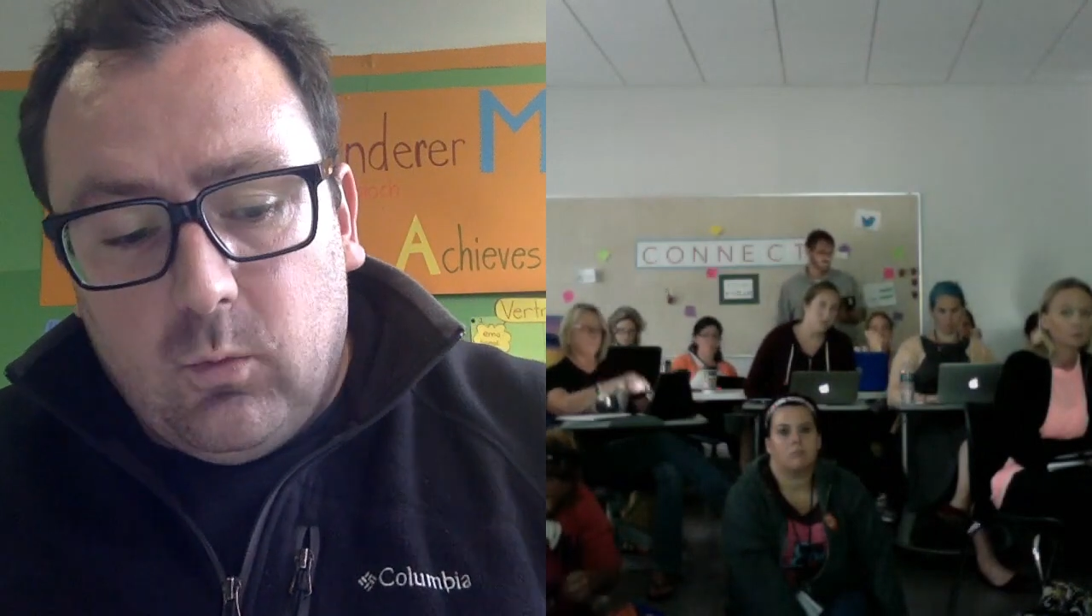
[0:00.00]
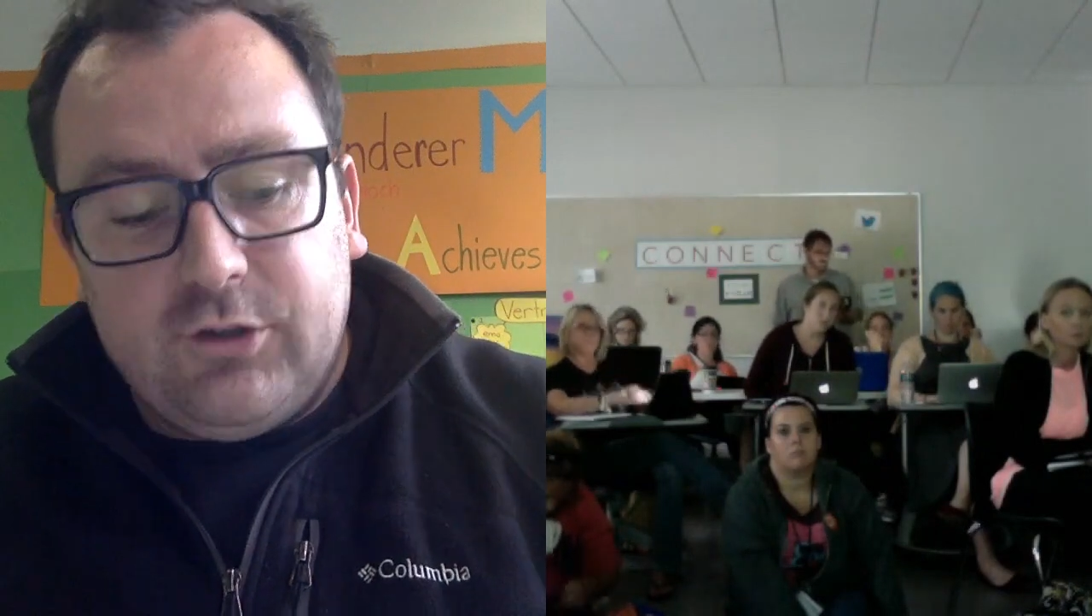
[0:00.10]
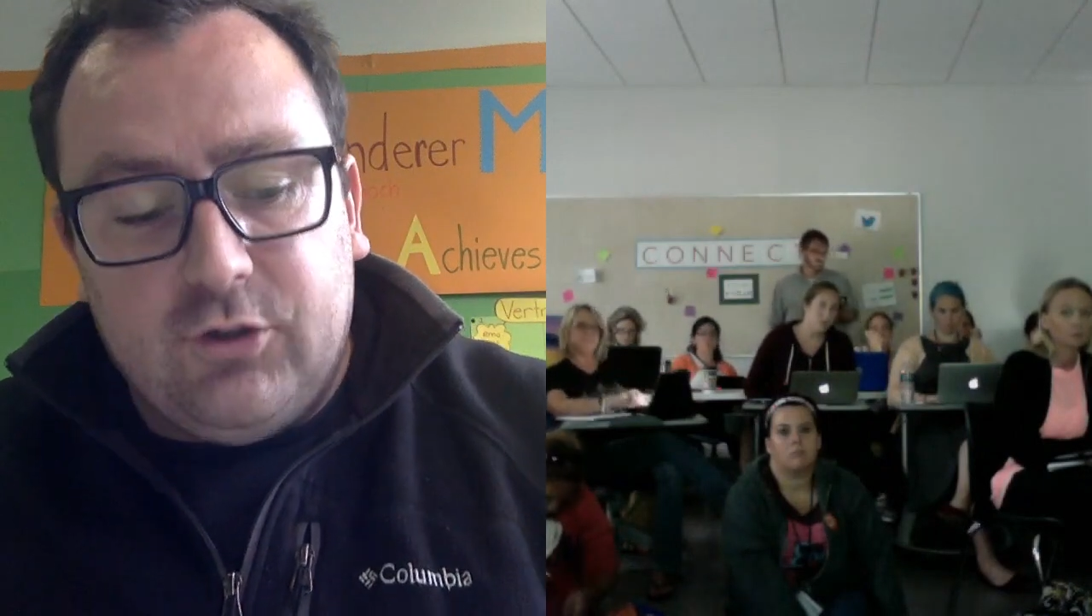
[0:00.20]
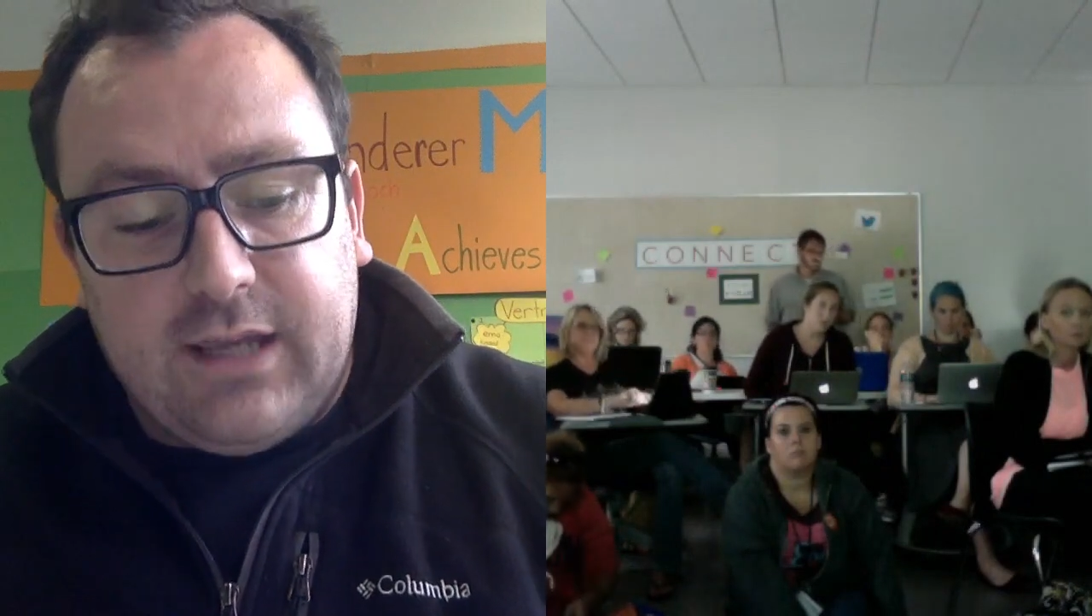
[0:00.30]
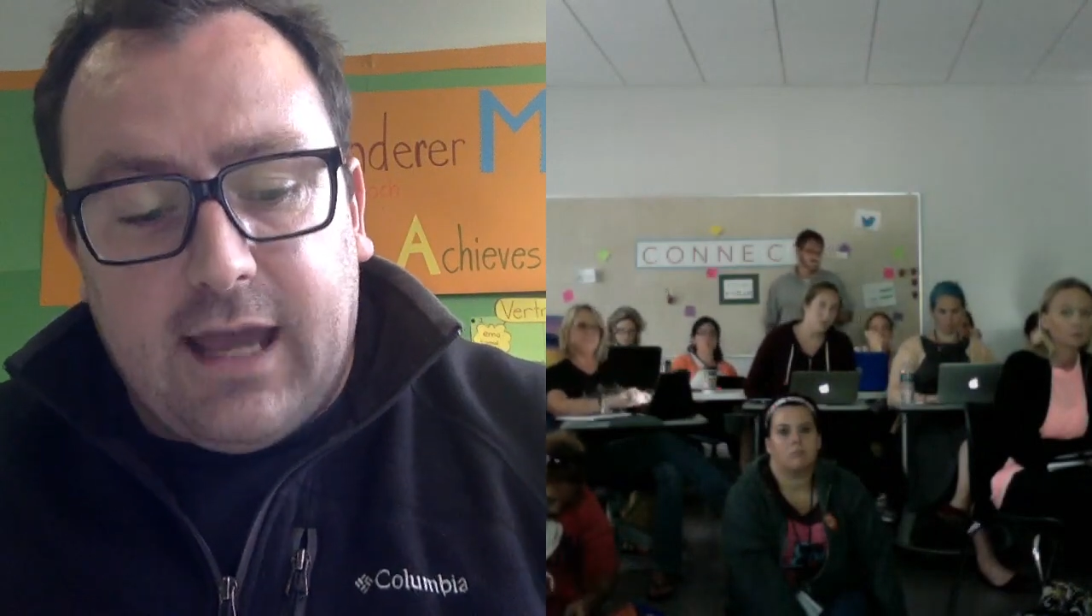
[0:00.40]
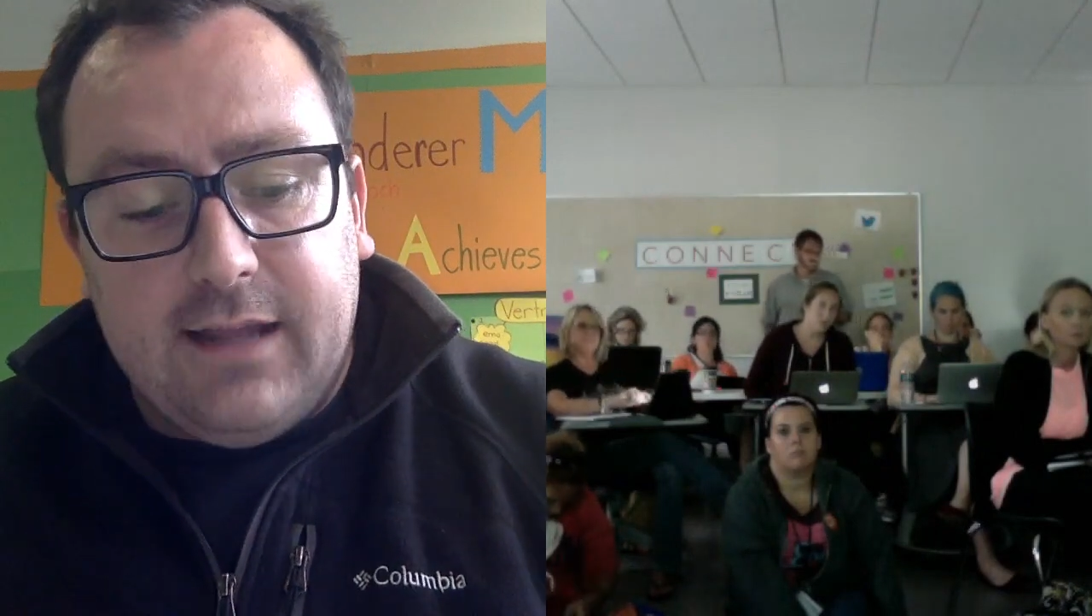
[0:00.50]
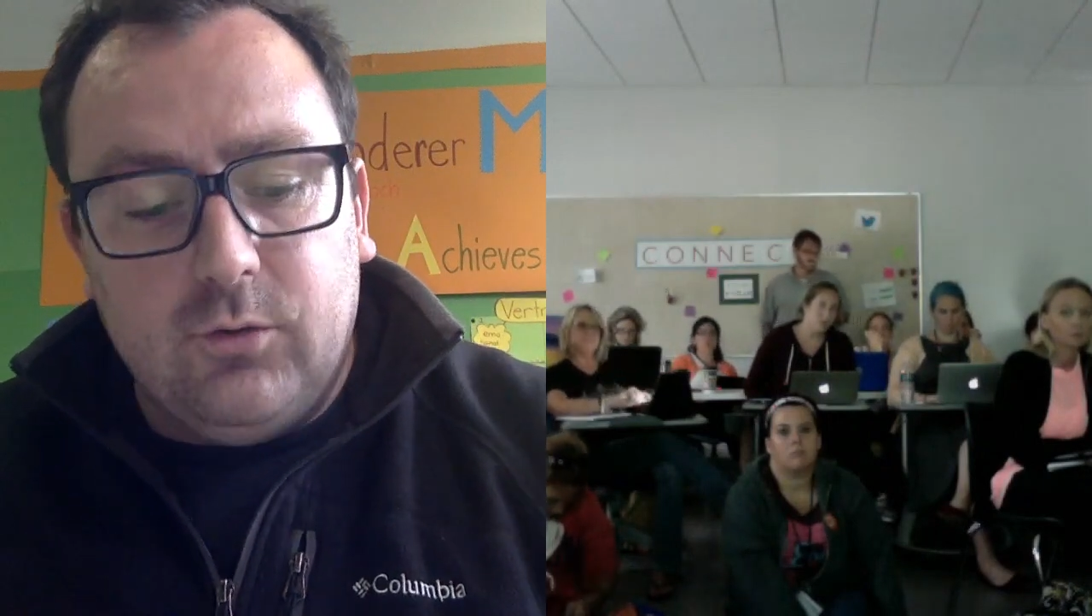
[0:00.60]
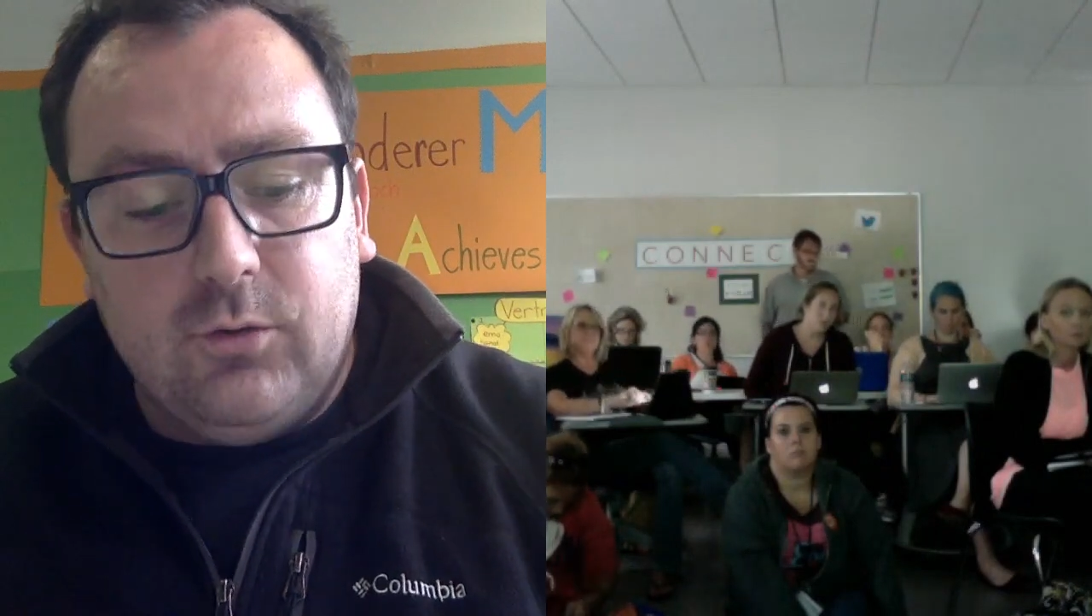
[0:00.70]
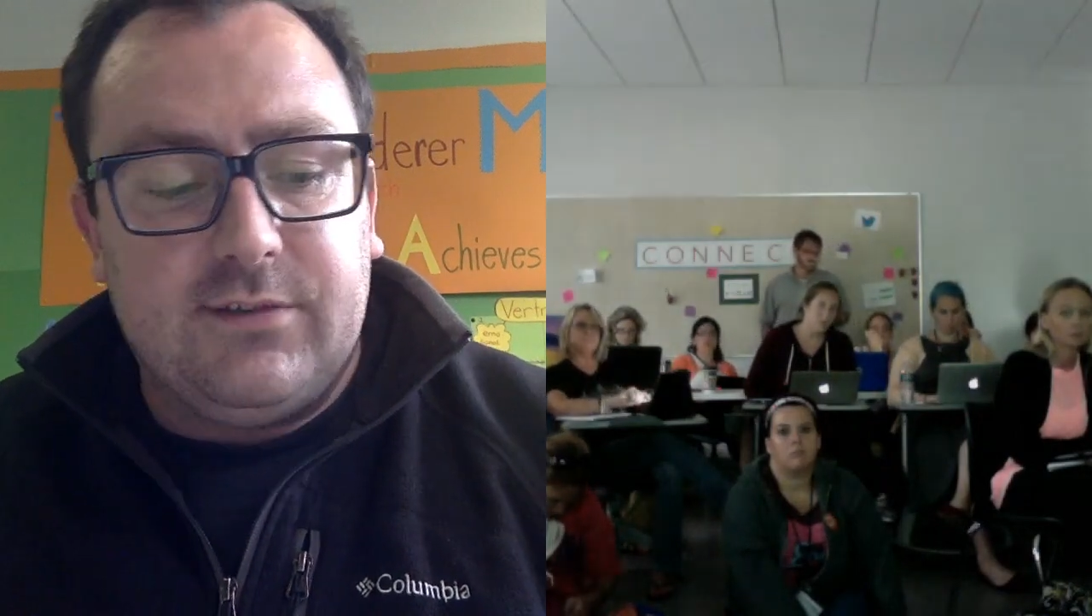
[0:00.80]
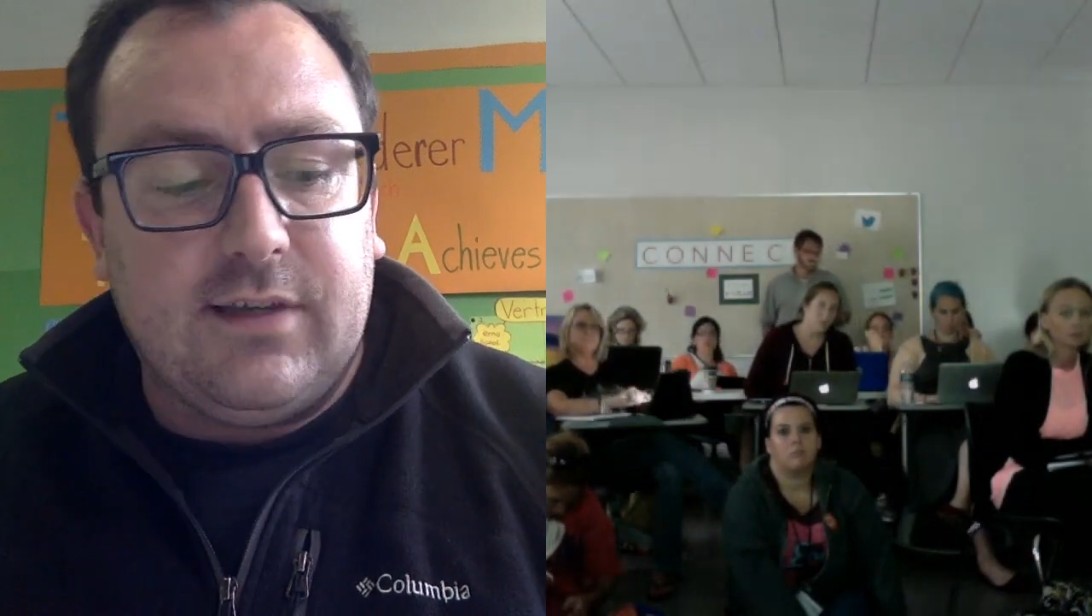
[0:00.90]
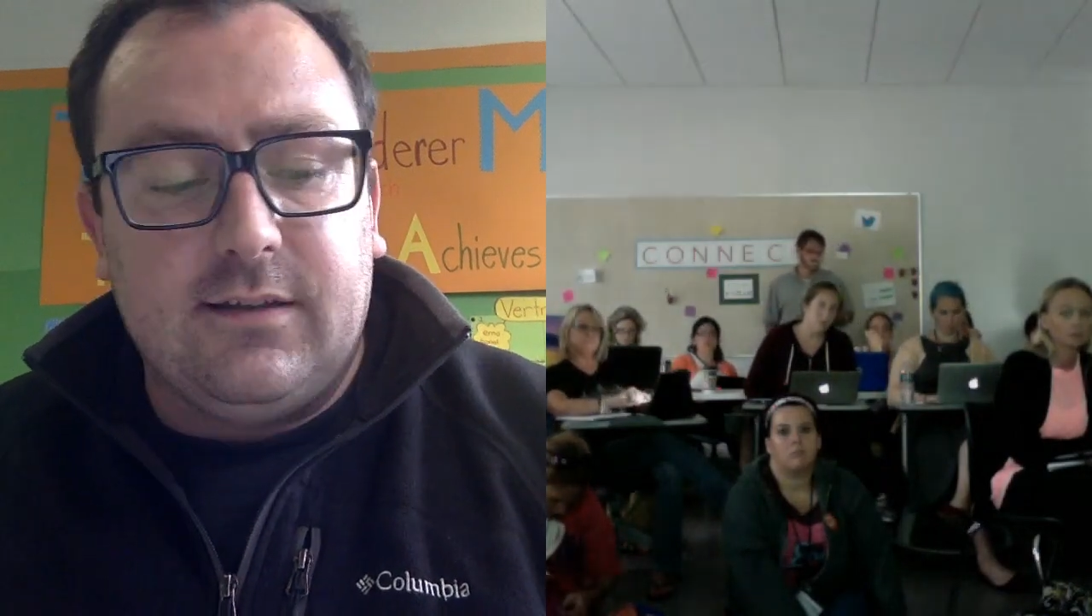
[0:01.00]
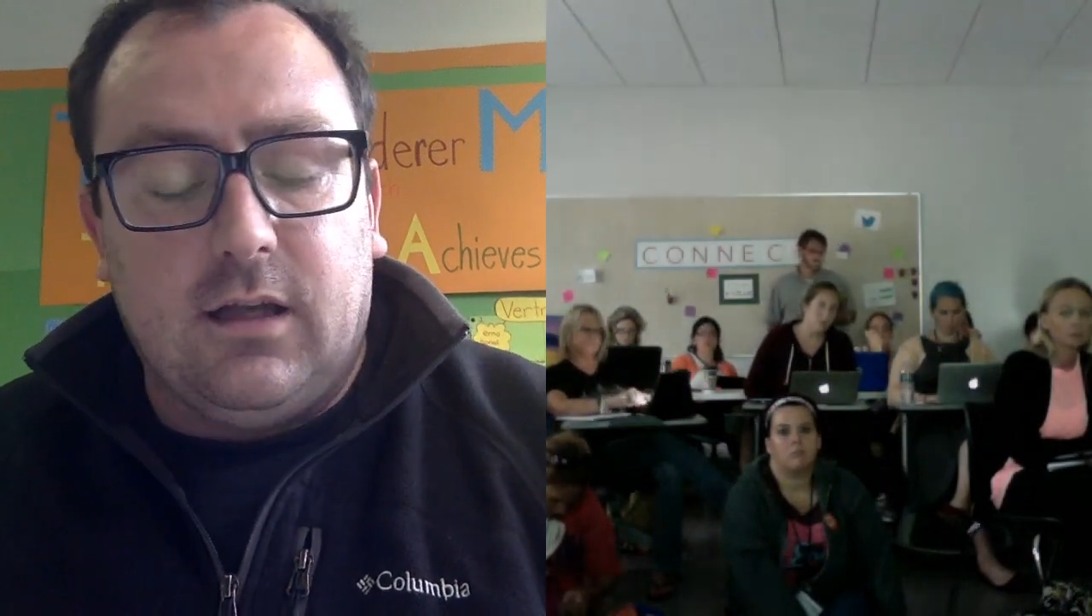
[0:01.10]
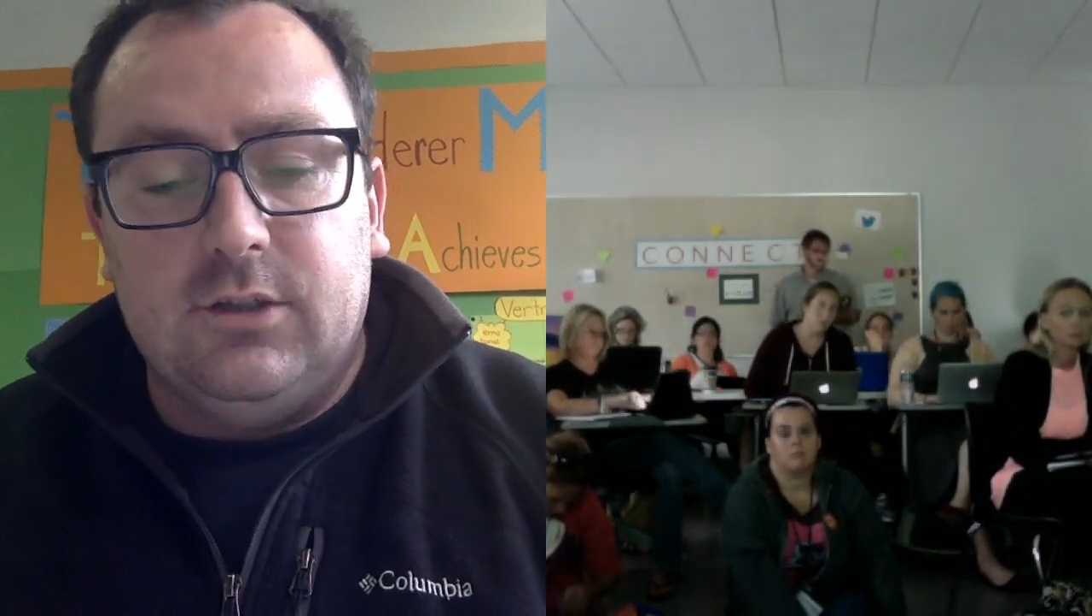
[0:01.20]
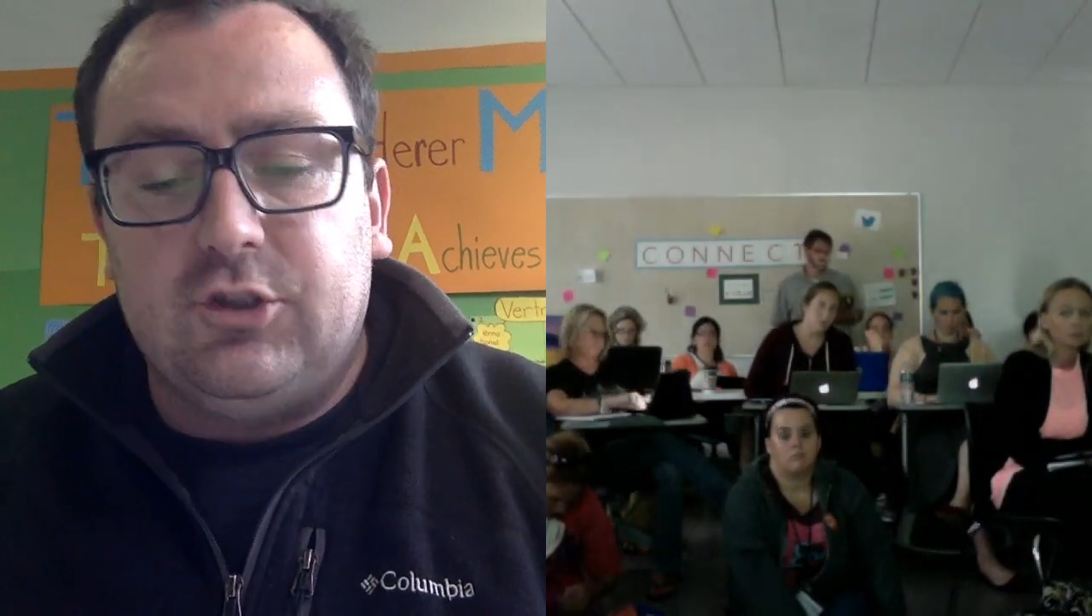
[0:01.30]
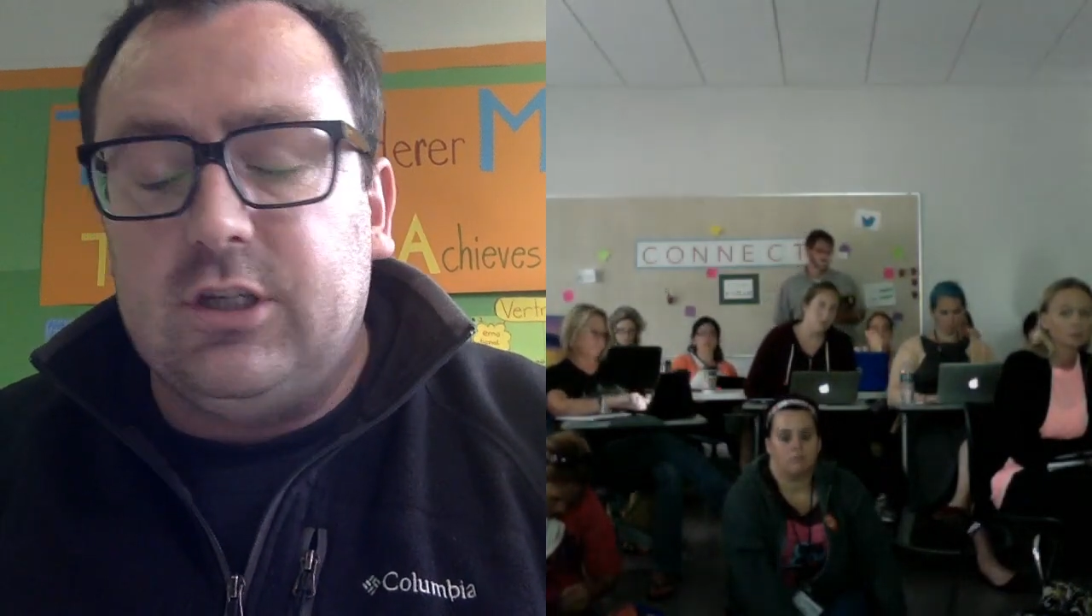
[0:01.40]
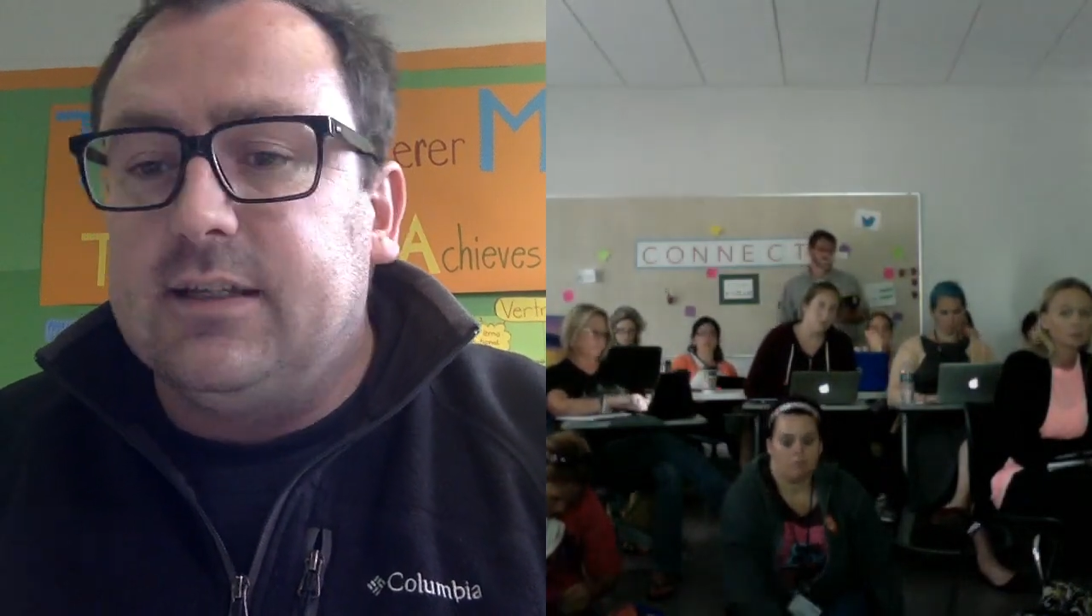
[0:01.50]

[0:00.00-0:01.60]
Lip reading: what you can do with technology,